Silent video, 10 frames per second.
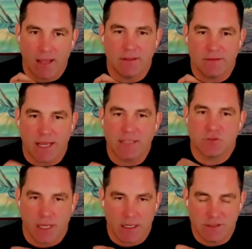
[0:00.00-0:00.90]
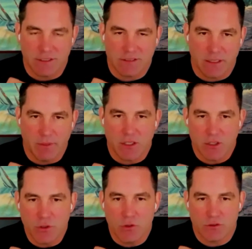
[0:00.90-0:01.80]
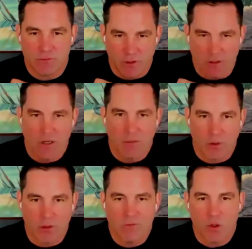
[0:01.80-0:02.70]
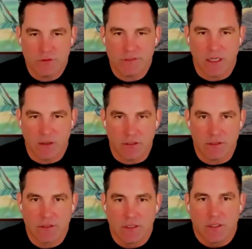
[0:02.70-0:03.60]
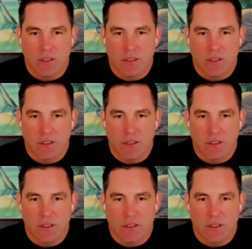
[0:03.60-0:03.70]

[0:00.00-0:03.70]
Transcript: I think that strategy is going to be huge for a number of wholesalers,